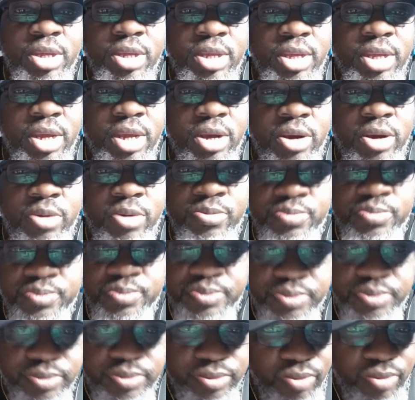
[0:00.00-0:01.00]

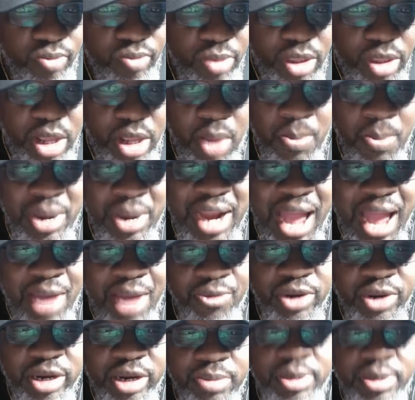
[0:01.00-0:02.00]
But I
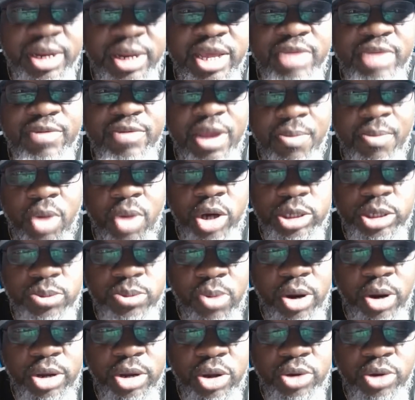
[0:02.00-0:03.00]
really believe that Marcus
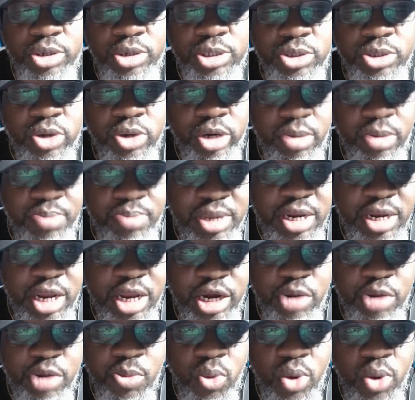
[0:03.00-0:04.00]
Mariota is going to be
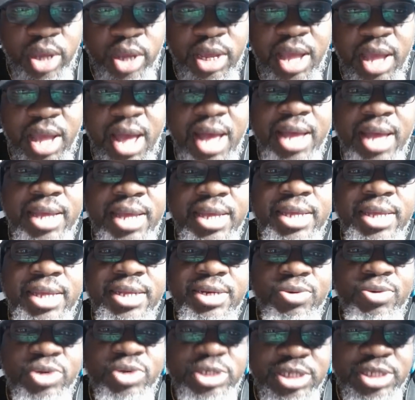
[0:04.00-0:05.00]
that number one guy,
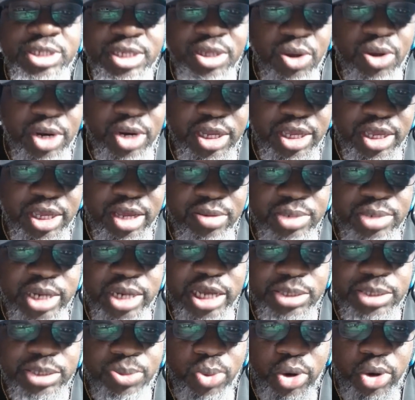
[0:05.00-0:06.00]
which is going to give
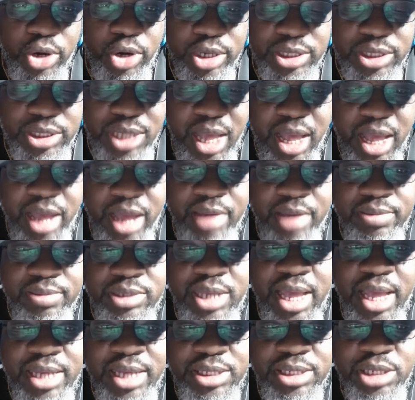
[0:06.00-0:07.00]
Desmond Ridder time
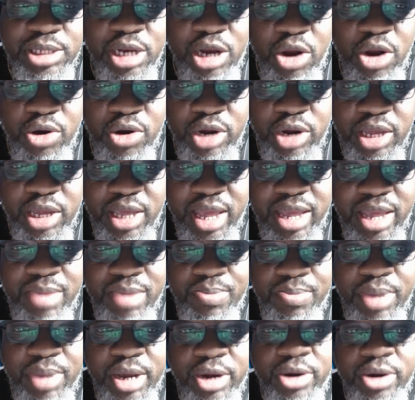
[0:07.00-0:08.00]
to actually learn the
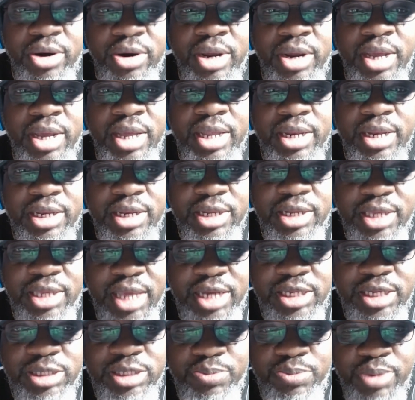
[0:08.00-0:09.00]
game better, look
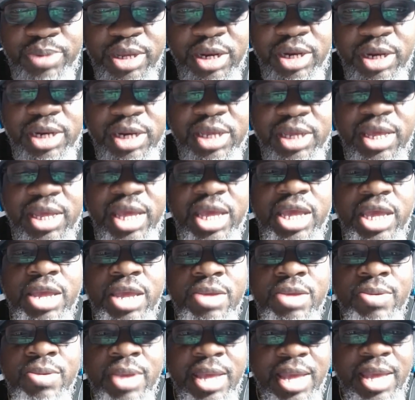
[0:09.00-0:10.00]
at the speed of the
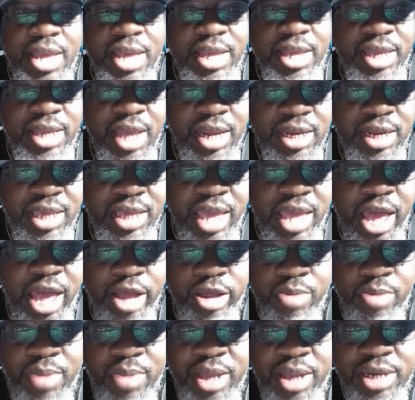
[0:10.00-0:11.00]
game, and kind of get
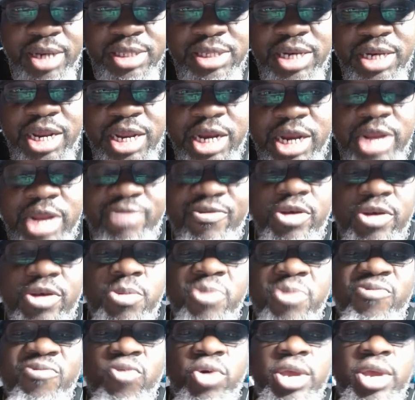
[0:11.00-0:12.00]
acclimated to the NFL
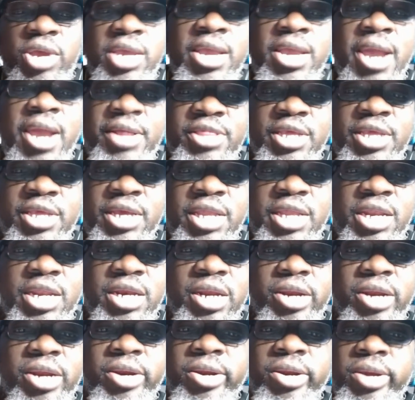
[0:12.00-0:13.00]
before he had to get in
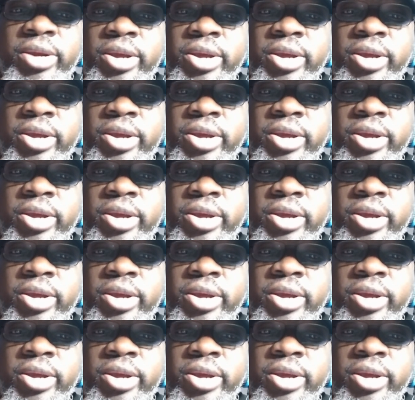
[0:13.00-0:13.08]
there.